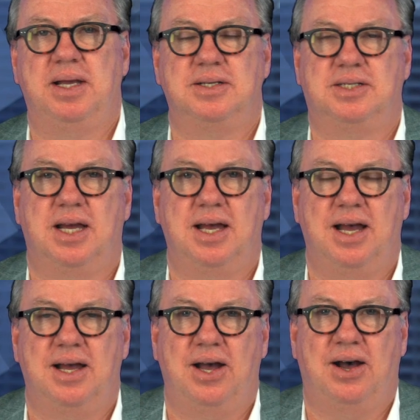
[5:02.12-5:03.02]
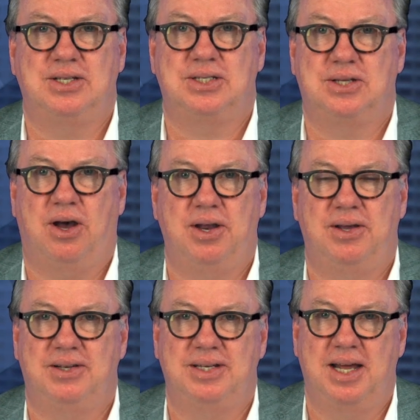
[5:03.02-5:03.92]
at
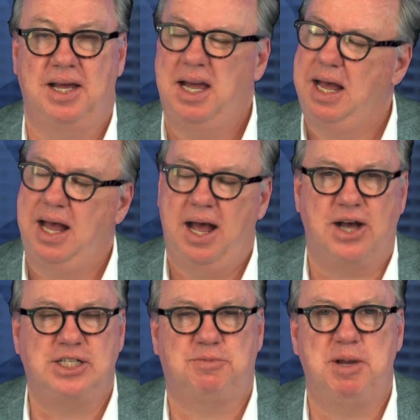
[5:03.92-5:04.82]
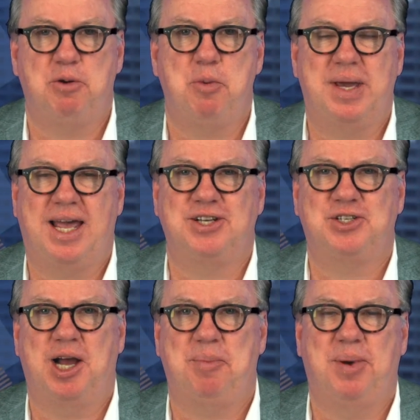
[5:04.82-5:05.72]
icetana, and I suspect we'll be
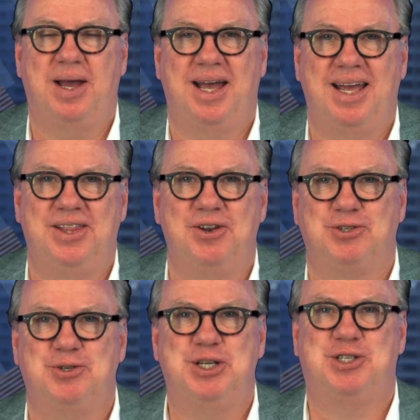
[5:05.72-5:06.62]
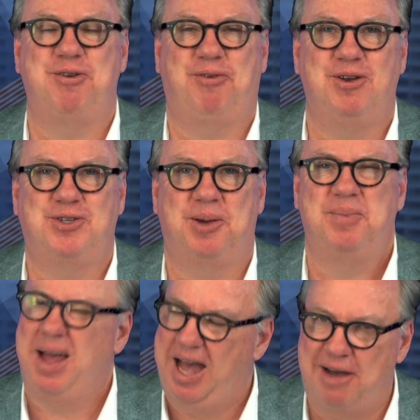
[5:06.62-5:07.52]
catching up in the not too distant future.
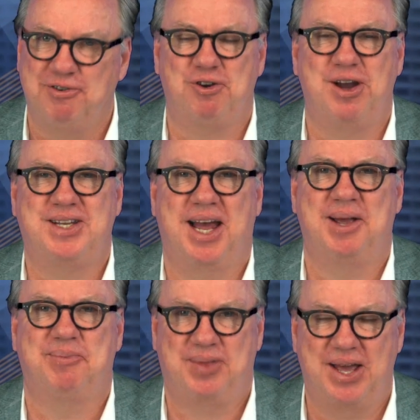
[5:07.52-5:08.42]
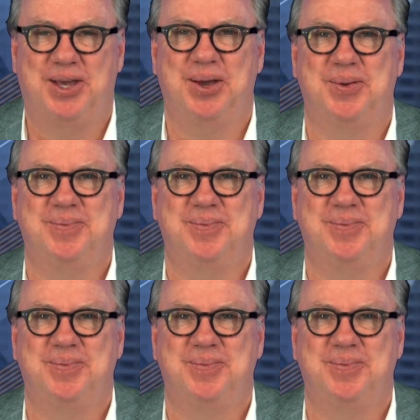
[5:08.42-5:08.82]
Have a great day. Thank you.